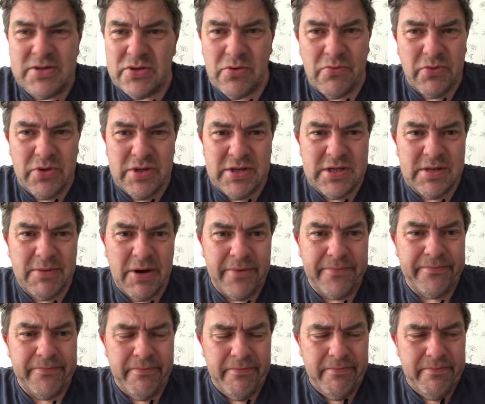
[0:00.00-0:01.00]
not what this is about.
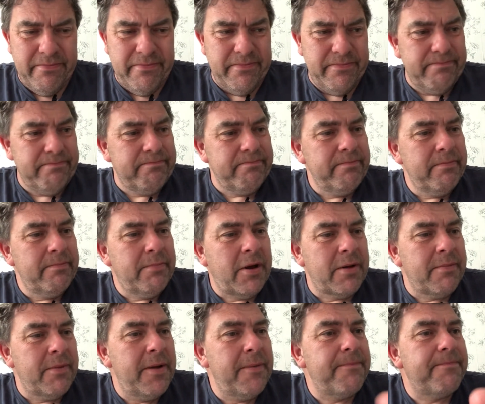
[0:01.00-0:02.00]

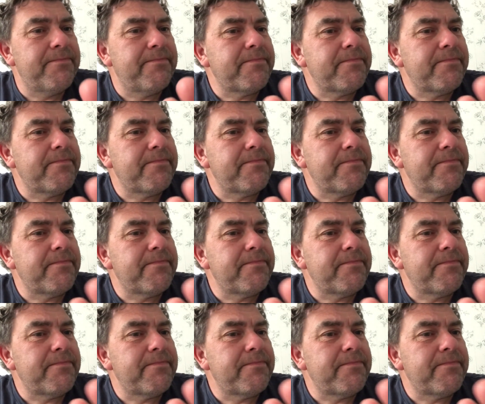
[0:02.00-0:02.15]
Pardon me.